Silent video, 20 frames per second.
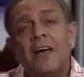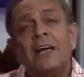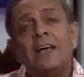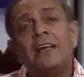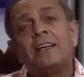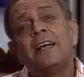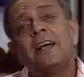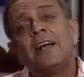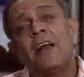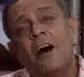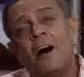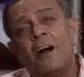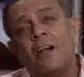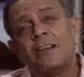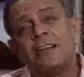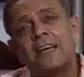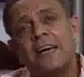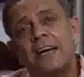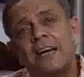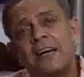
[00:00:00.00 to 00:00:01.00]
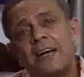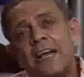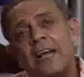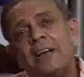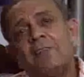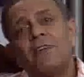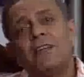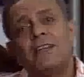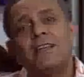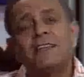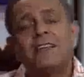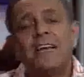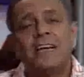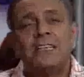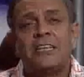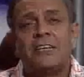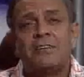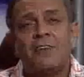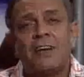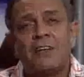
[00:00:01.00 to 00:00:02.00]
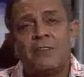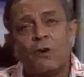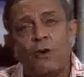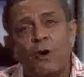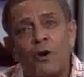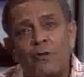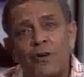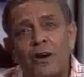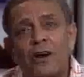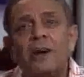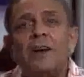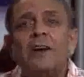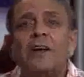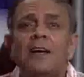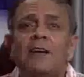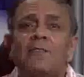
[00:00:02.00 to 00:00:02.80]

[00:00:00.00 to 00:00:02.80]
He said, all said and done, when the session was over,